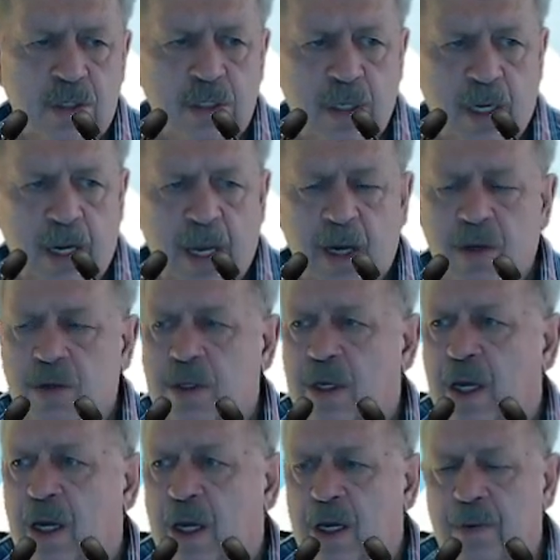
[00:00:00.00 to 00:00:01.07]
allowed
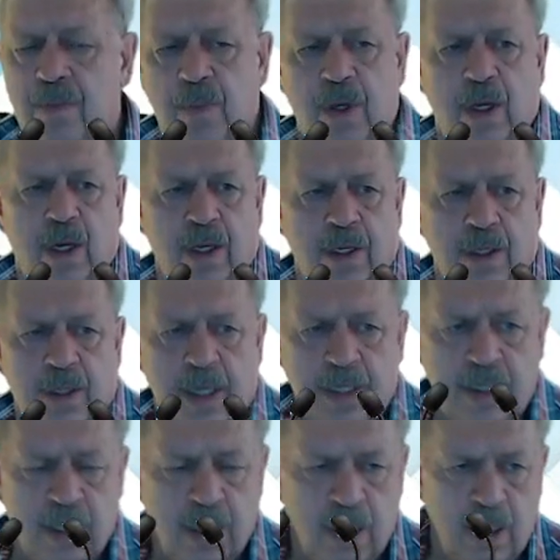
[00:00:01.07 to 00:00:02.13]
under
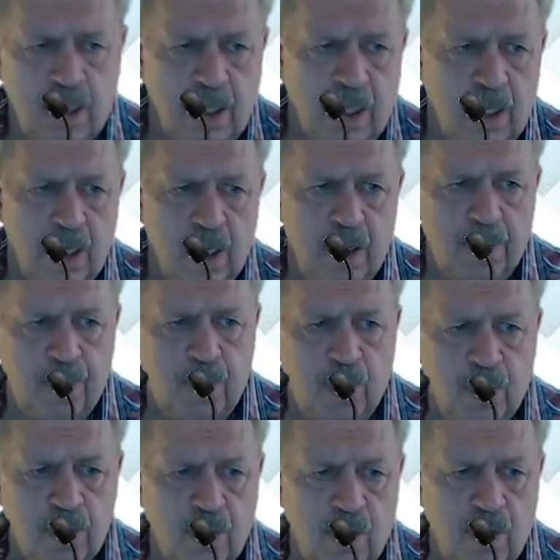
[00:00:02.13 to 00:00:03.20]
that
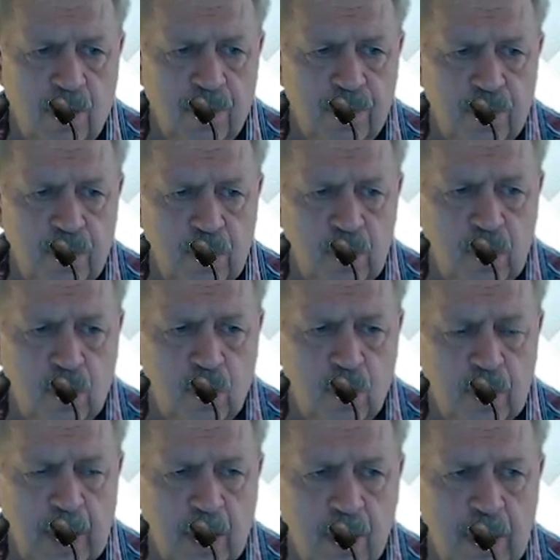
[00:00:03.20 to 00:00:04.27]
part of
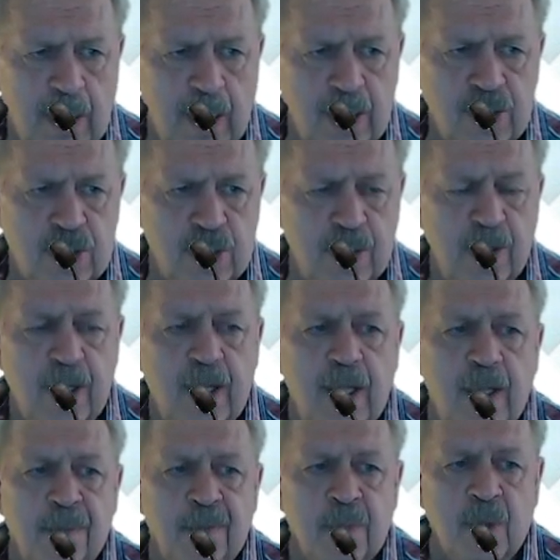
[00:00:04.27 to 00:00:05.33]
your calculation.
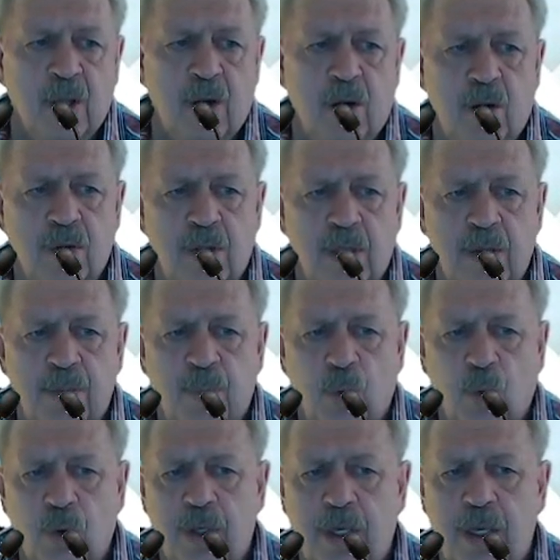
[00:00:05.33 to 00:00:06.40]
On the
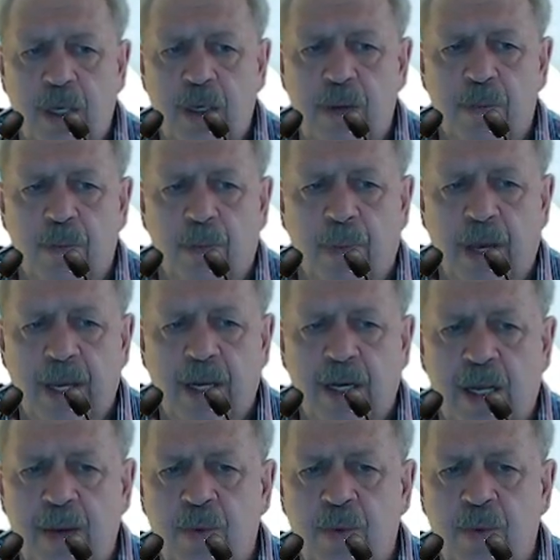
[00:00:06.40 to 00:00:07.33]
employee may claim